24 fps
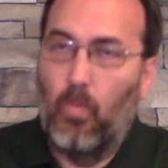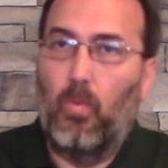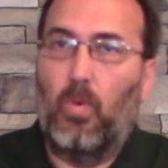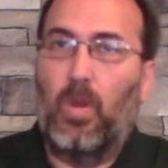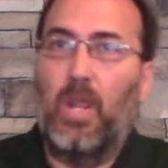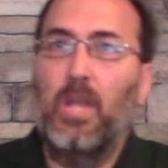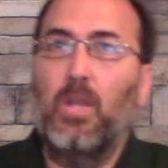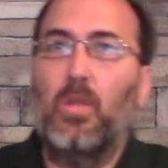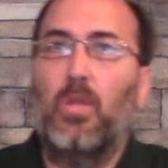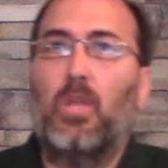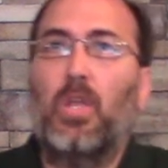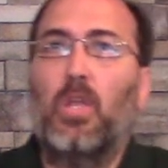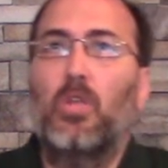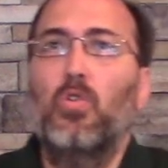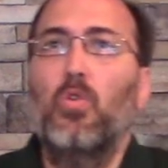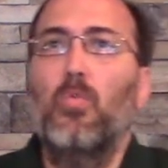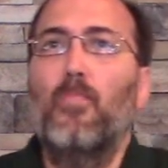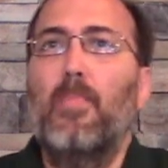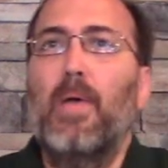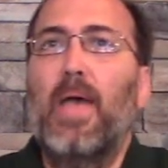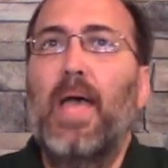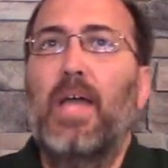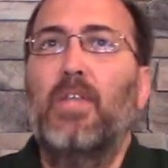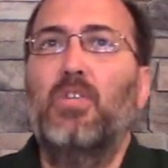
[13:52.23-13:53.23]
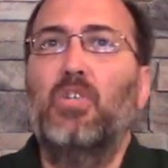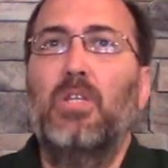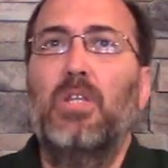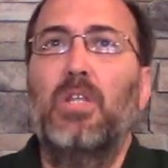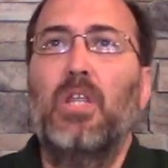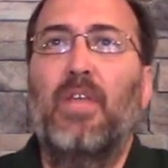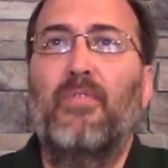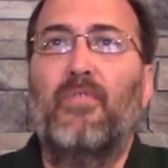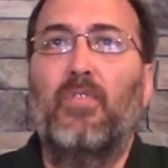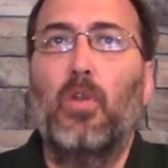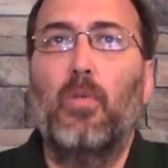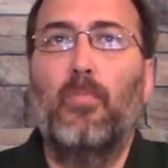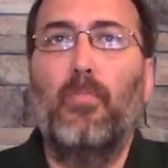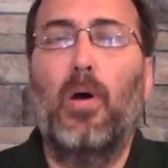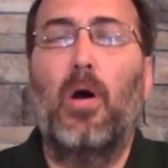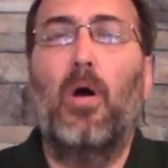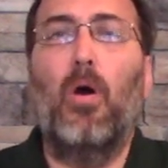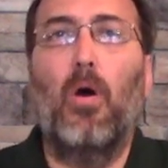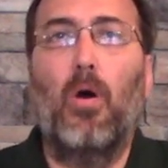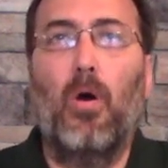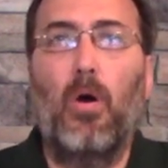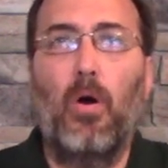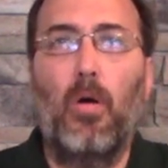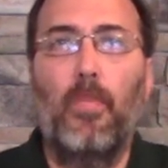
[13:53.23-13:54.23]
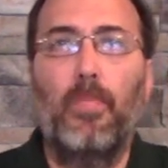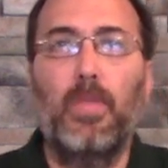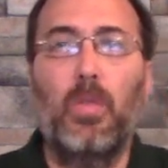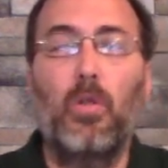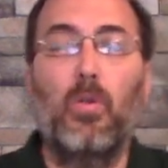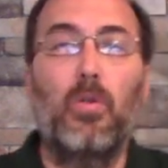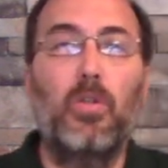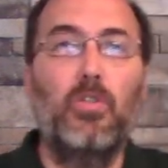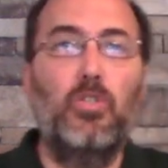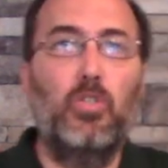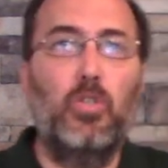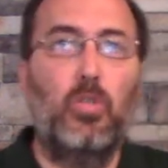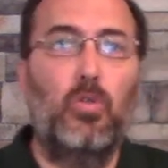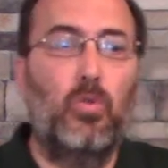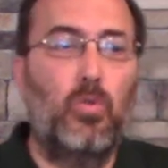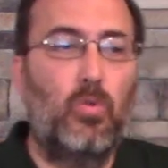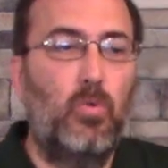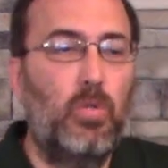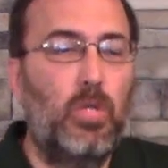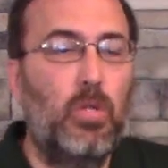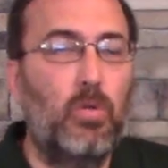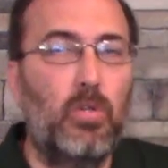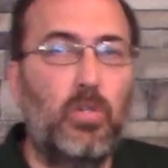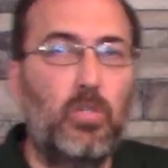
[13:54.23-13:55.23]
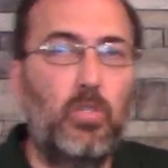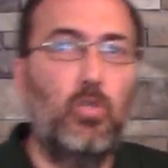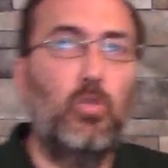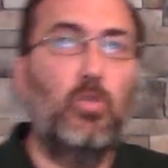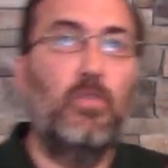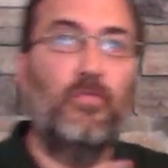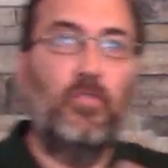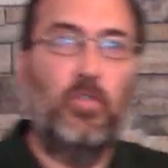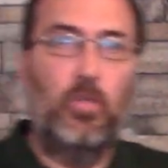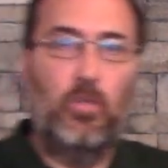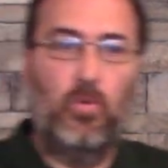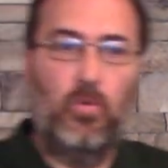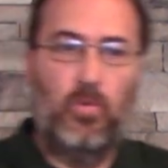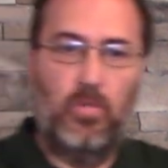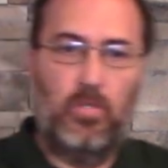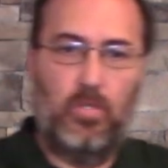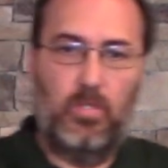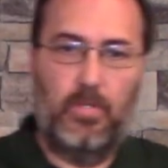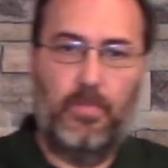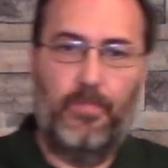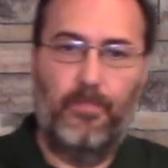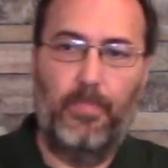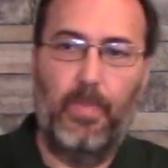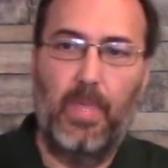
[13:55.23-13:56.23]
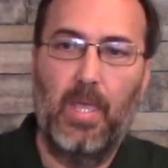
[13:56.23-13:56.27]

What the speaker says: Can you imagine if you're Paul, you're a Jew of Jews,